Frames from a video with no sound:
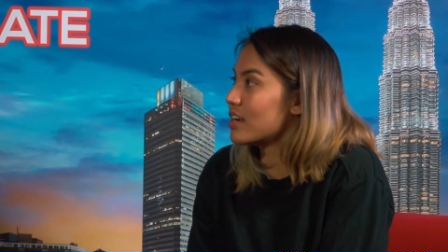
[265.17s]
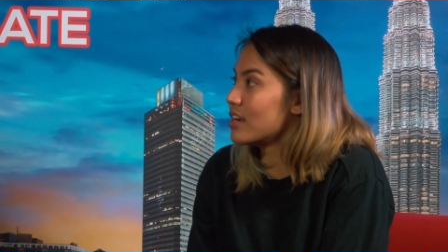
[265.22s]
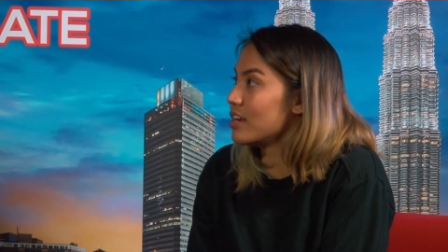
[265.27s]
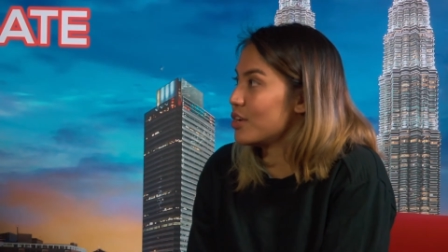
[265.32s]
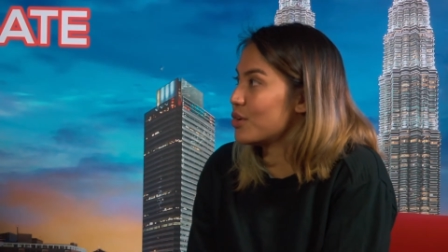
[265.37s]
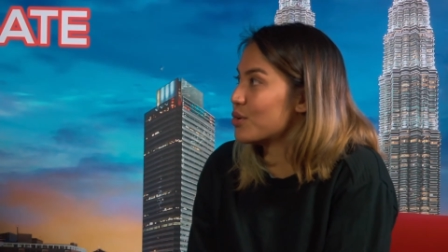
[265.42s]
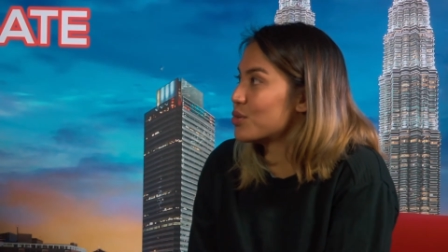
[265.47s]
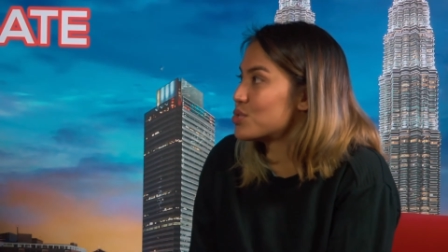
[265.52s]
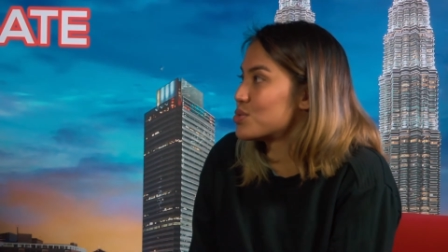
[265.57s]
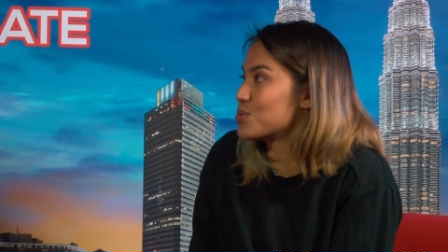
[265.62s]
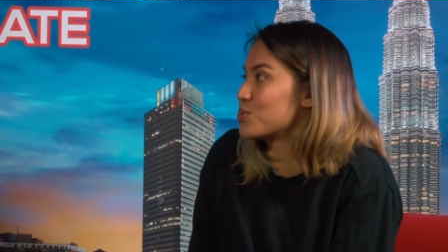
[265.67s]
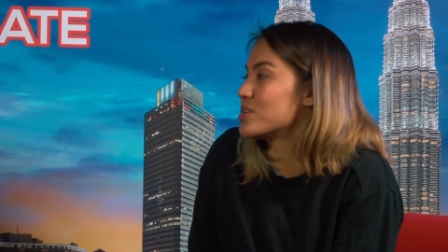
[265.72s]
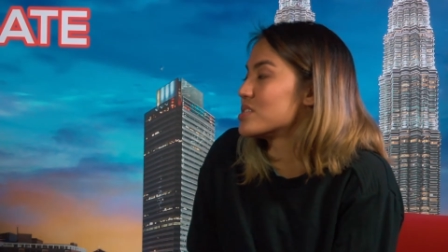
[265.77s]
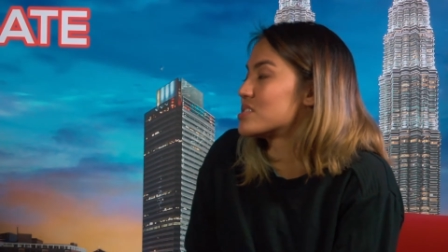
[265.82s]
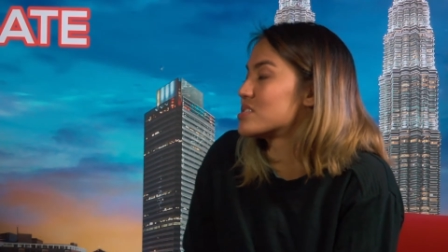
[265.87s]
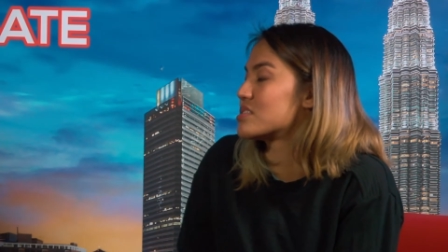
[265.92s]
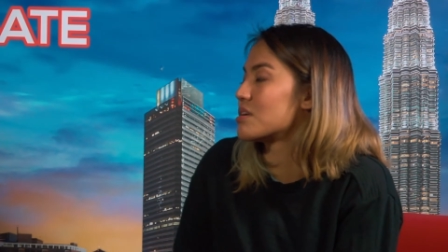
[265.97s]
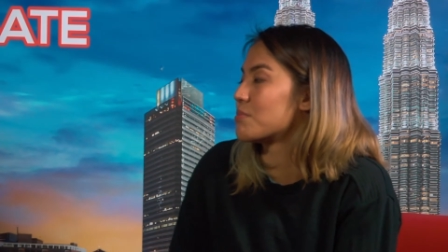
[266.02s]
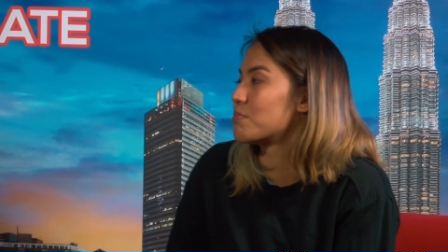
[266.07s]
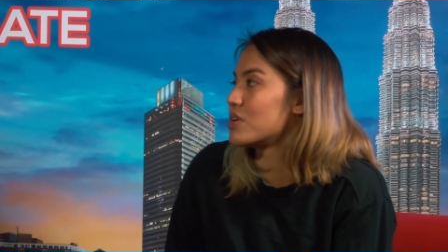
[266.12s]
you know,
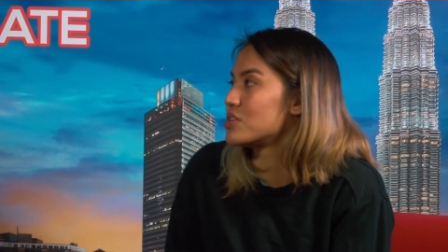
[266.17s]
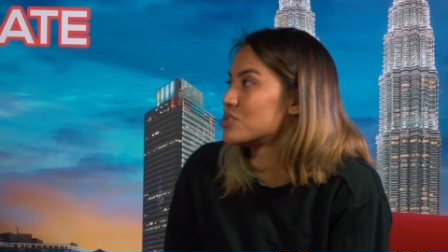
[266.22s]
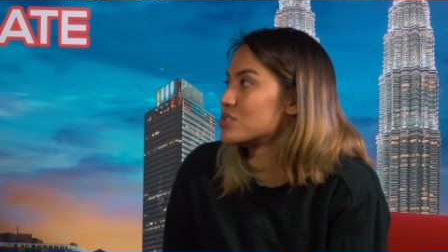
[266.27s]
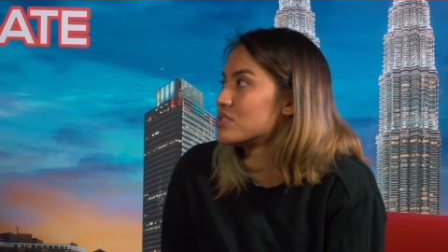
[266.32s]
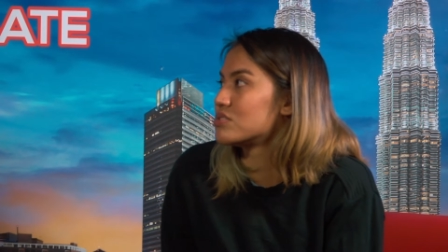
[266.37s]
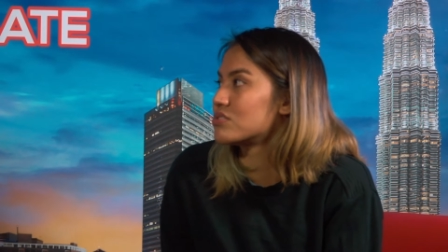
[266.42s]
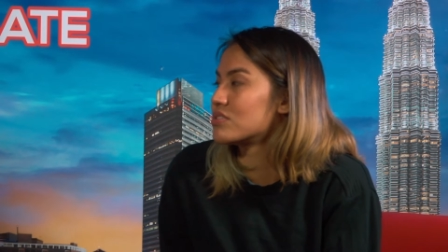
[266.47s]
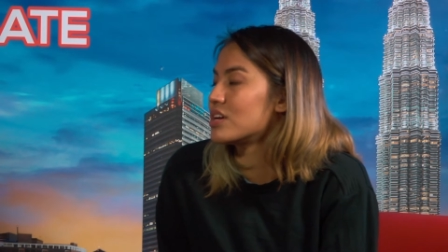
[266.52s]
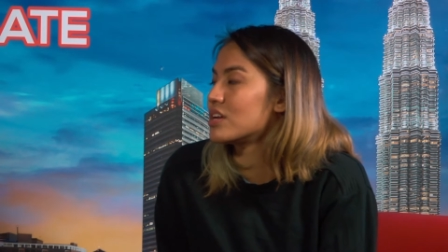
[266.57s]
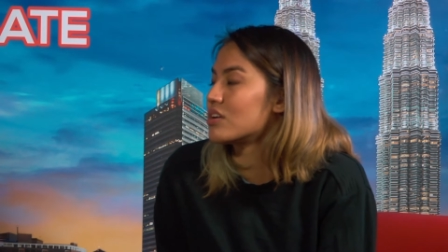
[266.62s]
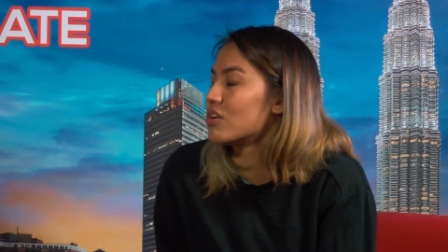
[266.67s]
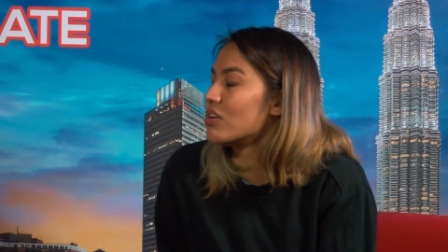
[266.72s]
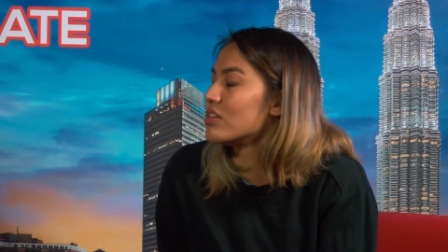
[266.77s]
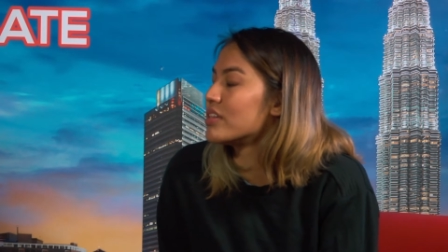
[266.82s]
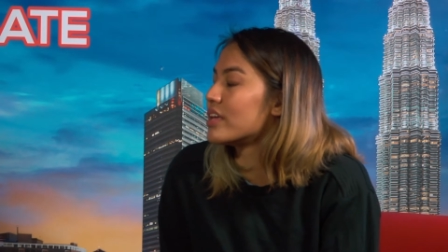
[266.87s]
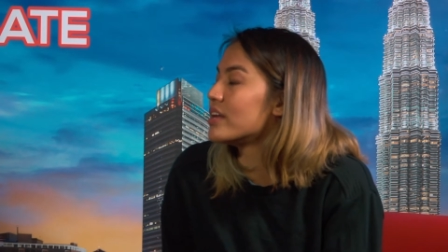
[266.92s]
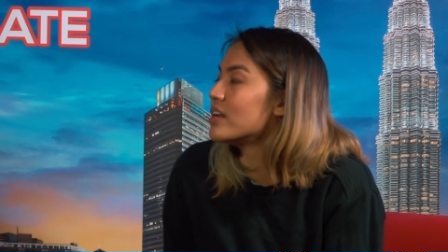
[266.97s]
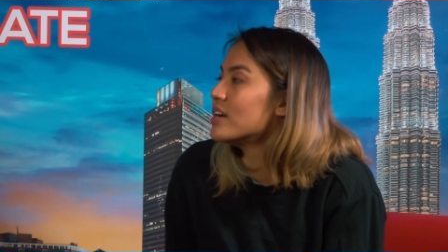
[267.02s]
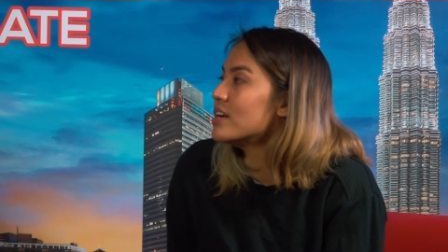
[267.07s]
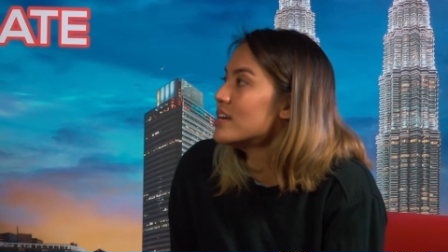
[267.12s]
towards the pageantry and all
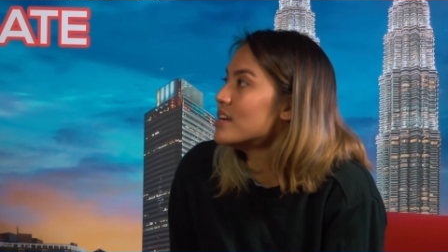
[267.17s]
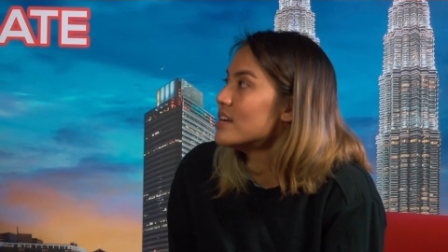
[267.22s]
that?